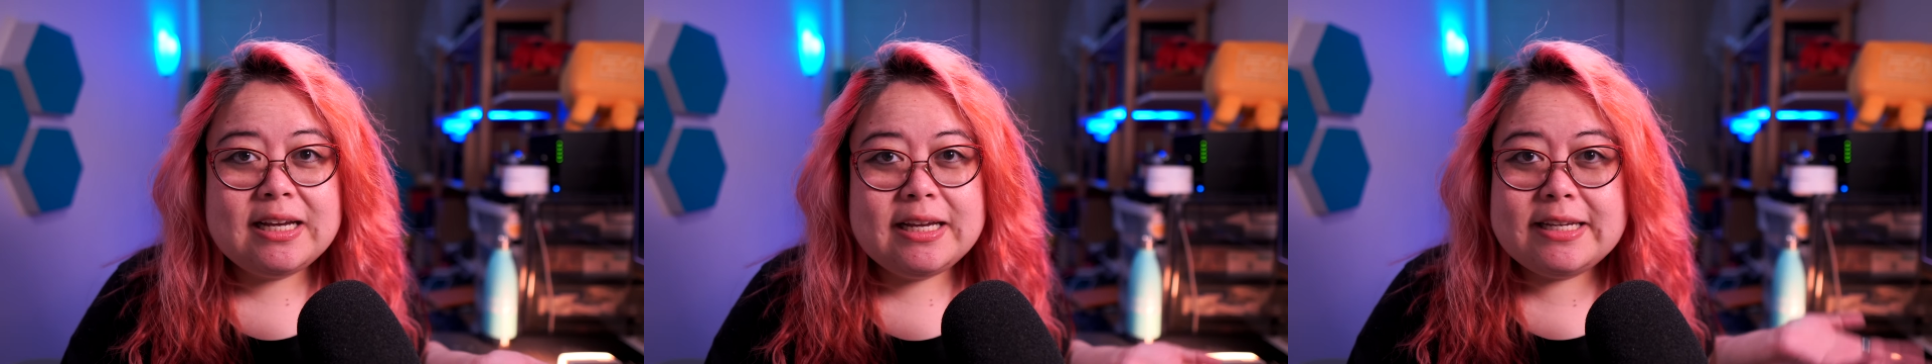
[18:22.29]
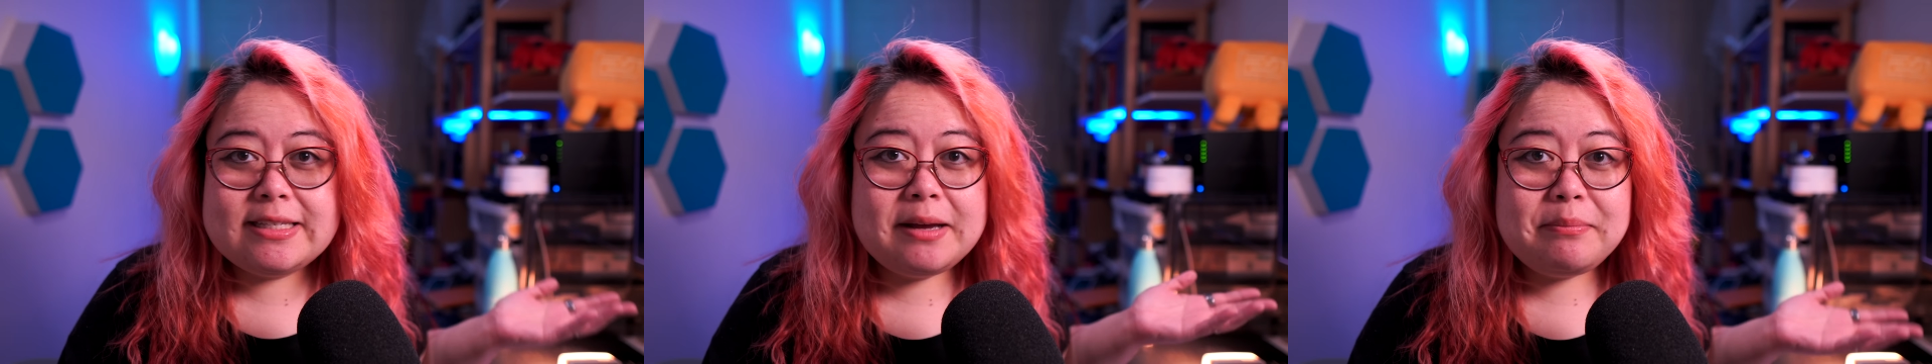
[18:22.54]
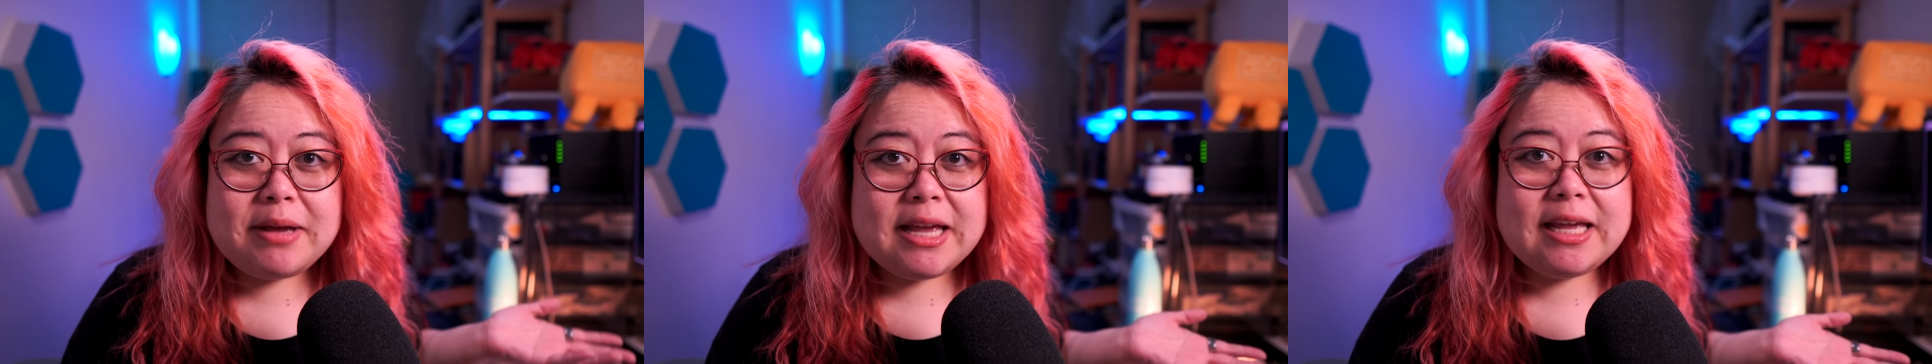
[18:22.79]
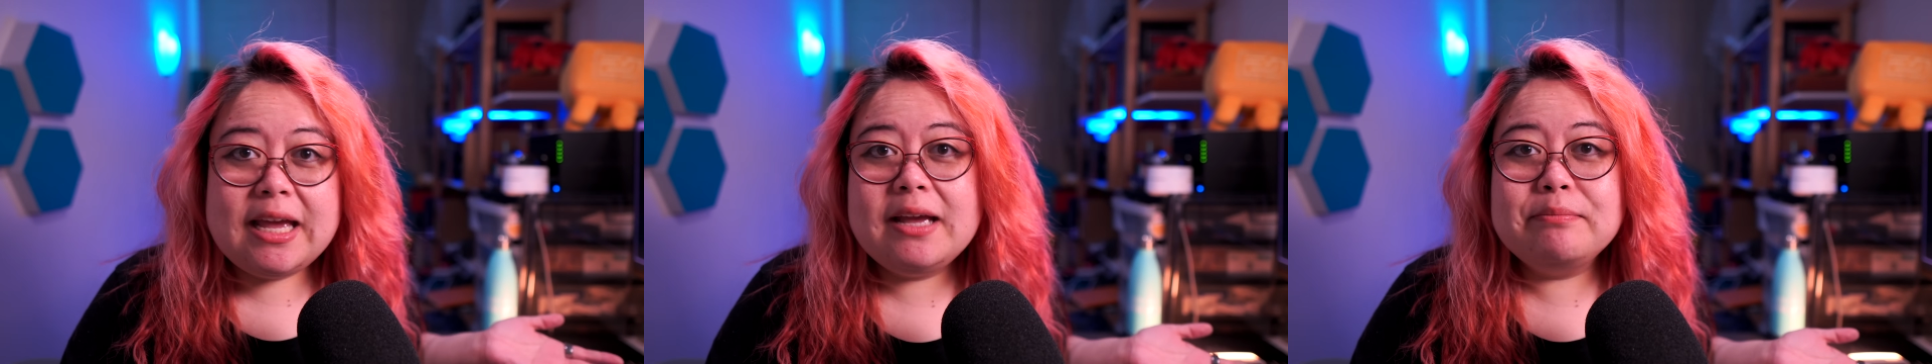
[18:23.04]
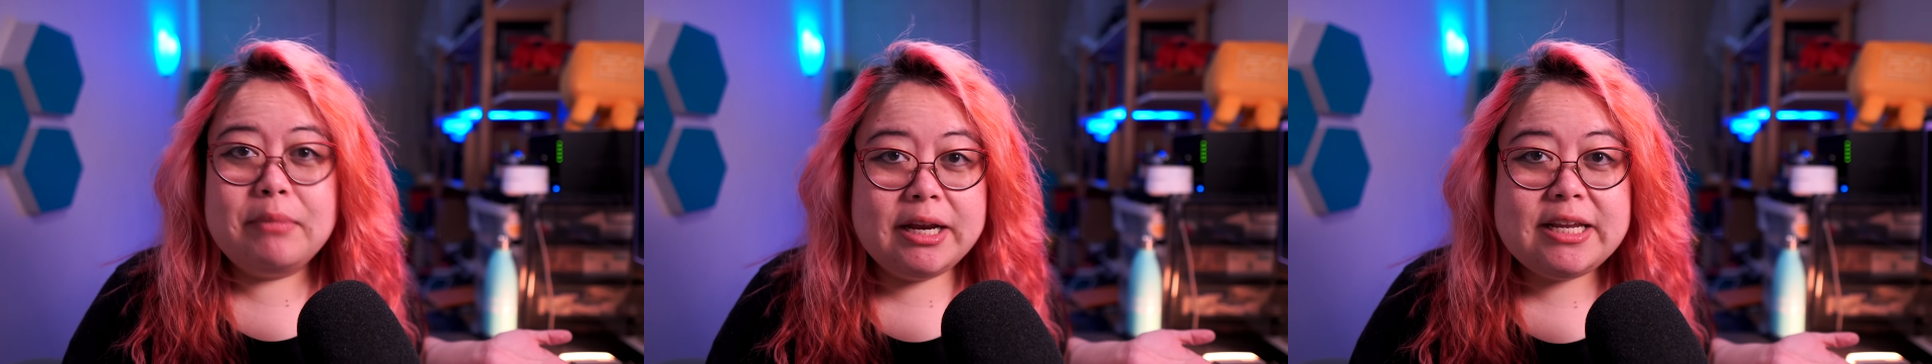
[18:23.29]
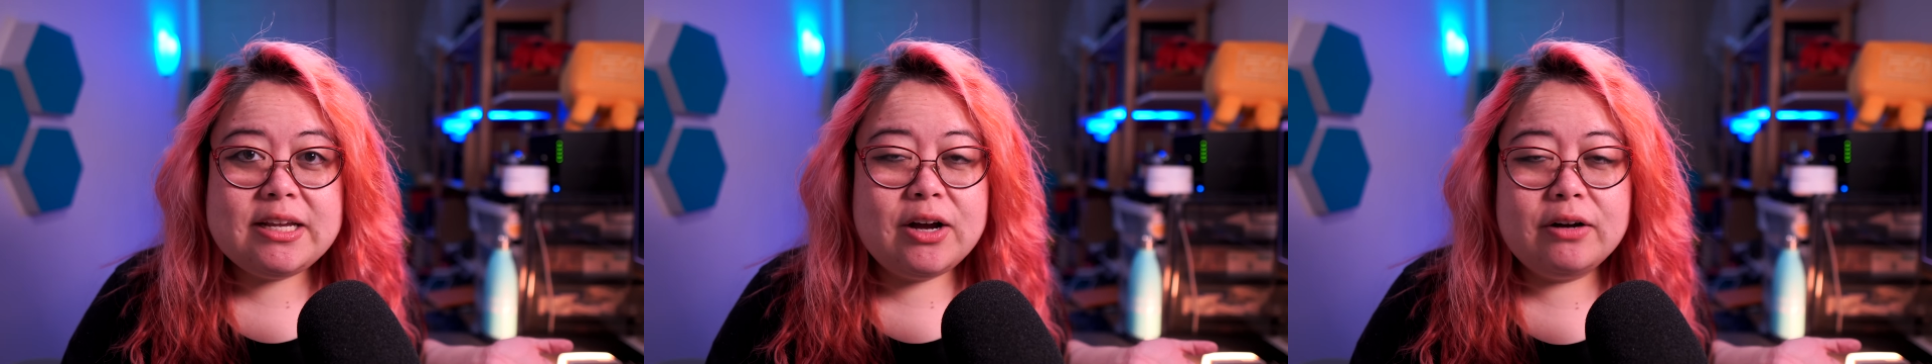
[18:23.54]
He's not making
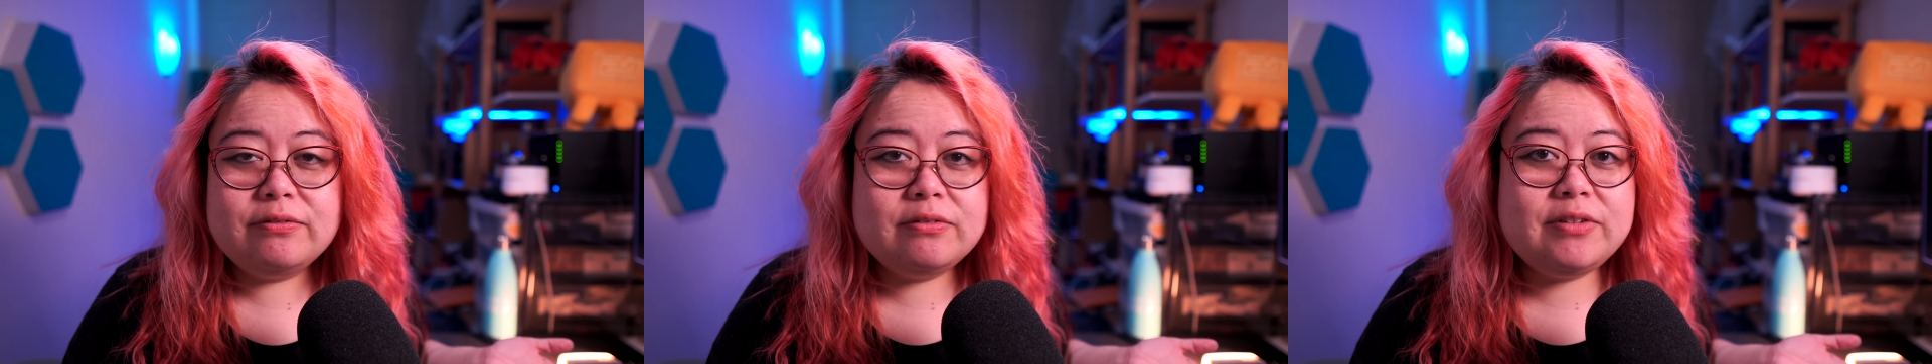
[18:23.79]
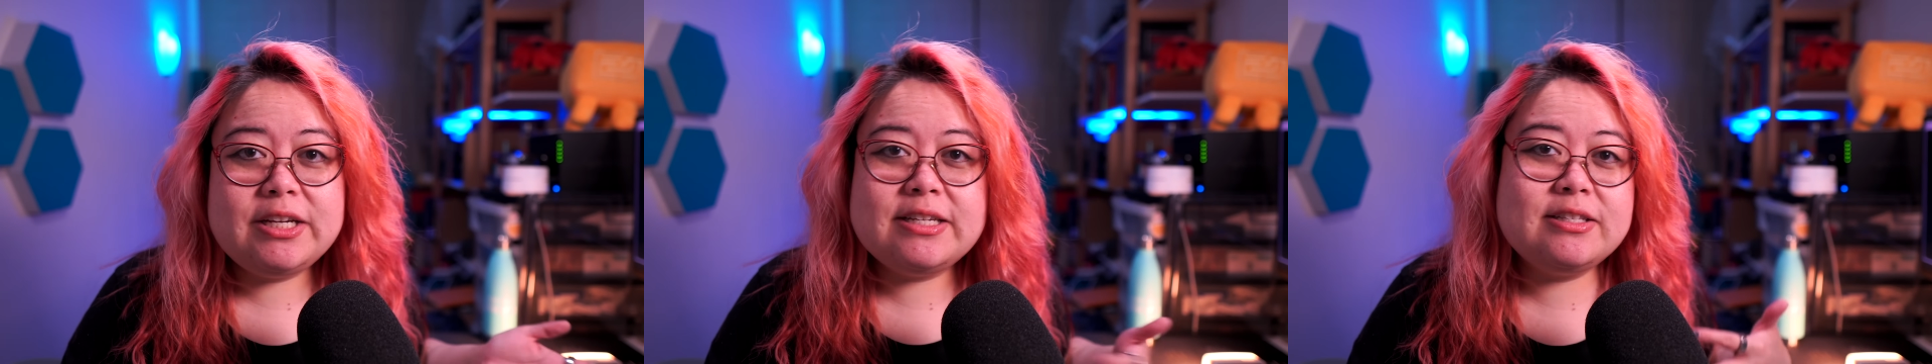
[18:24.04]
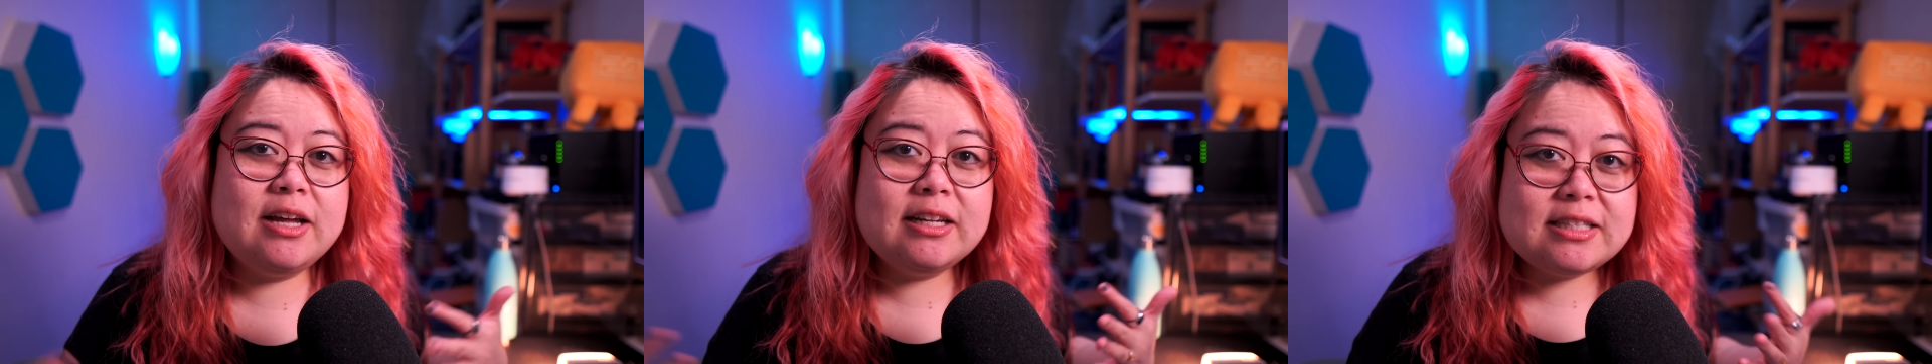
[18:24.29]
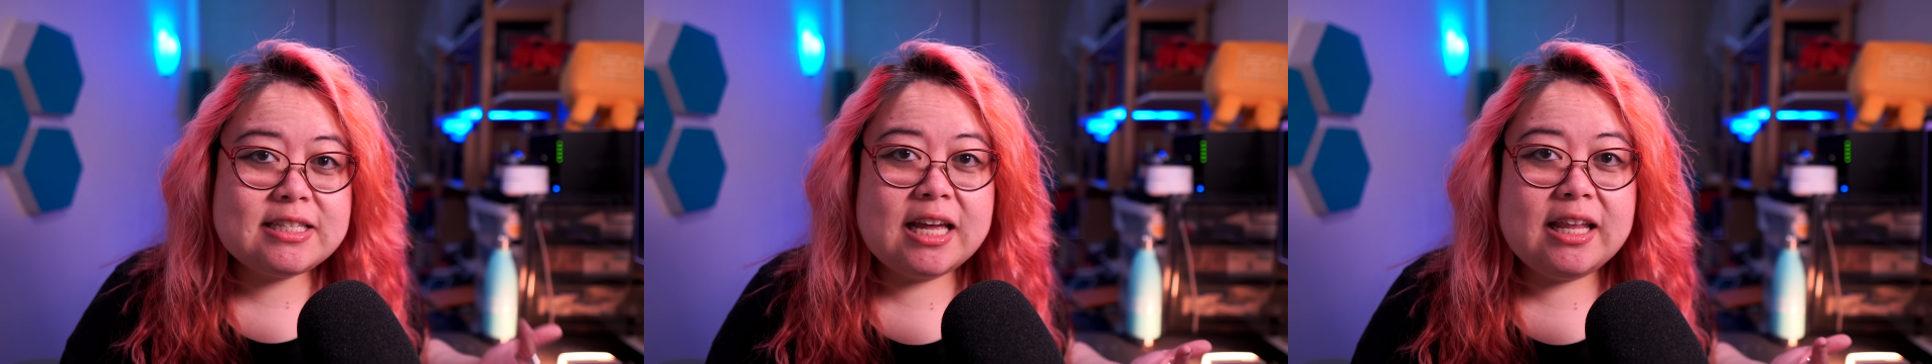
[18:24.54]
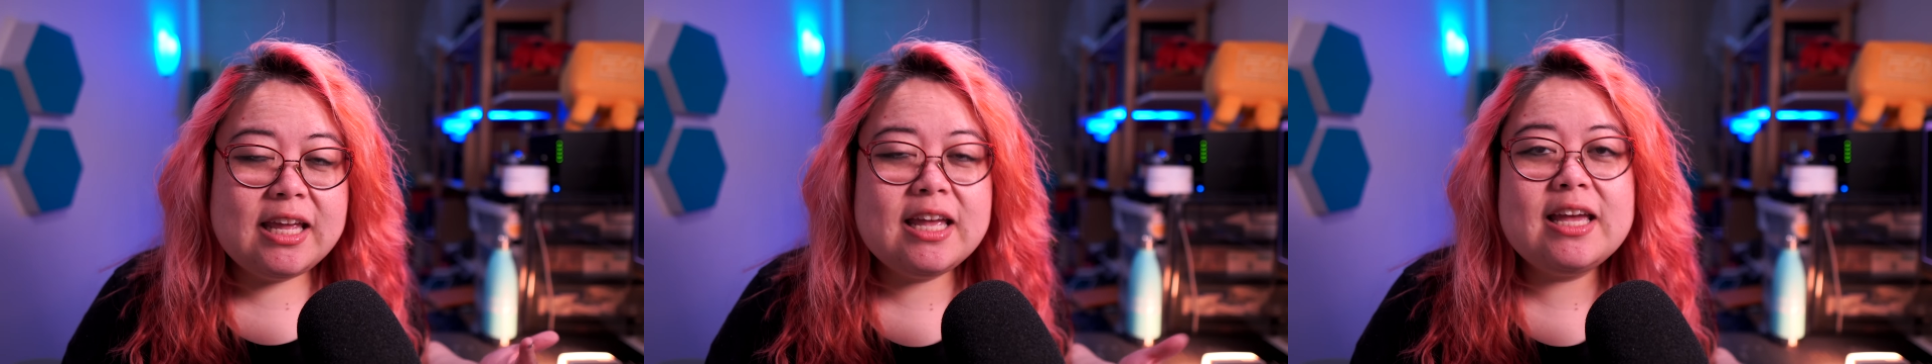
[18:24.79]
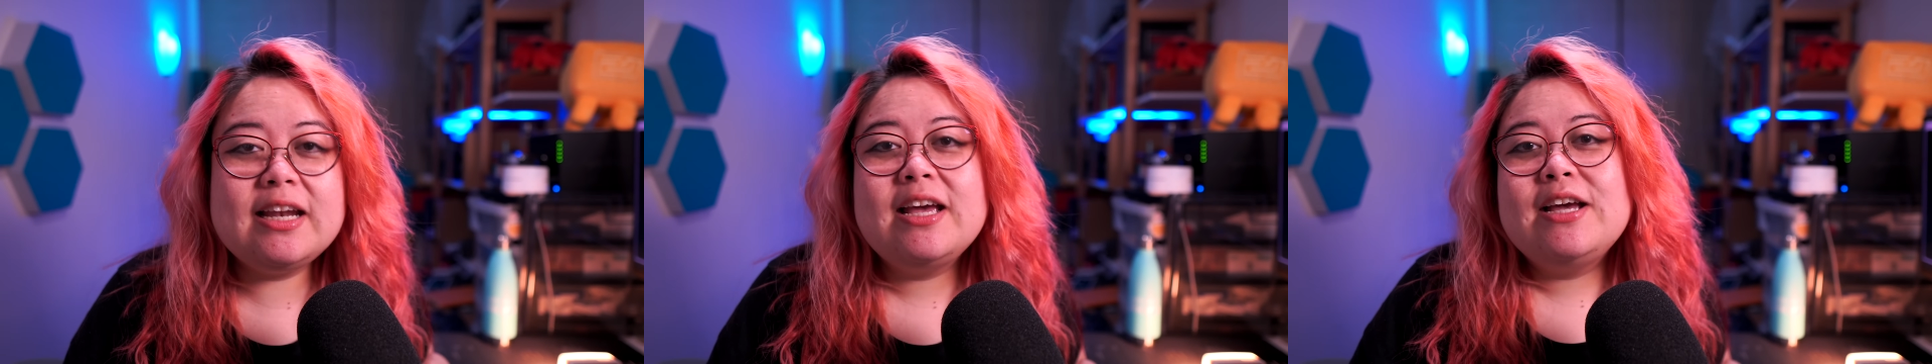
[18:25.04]
money off of it. He's not selling
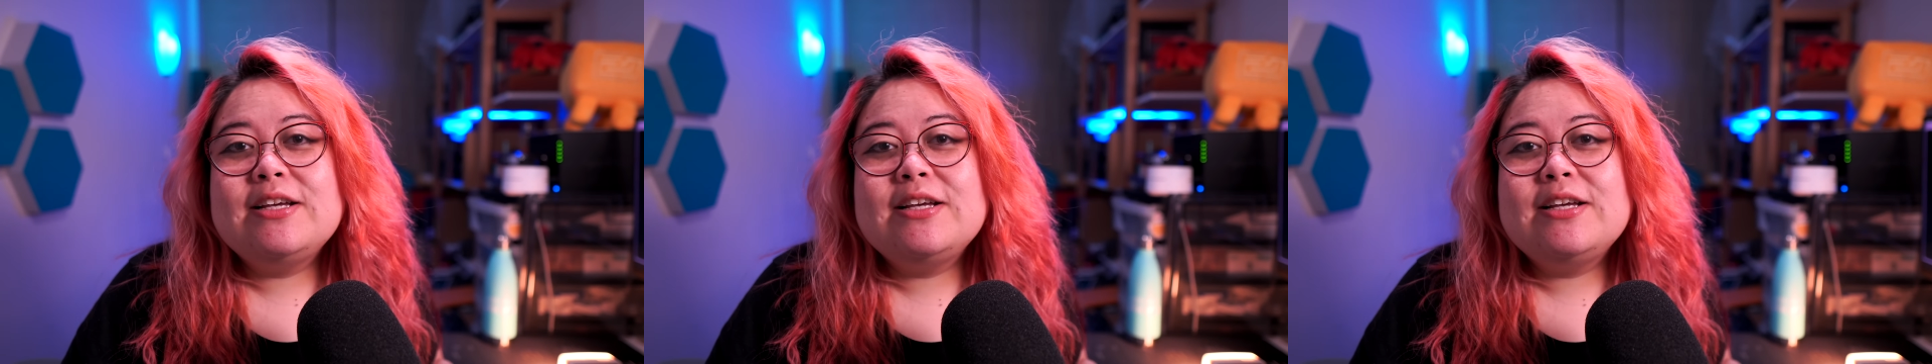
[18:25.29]
it.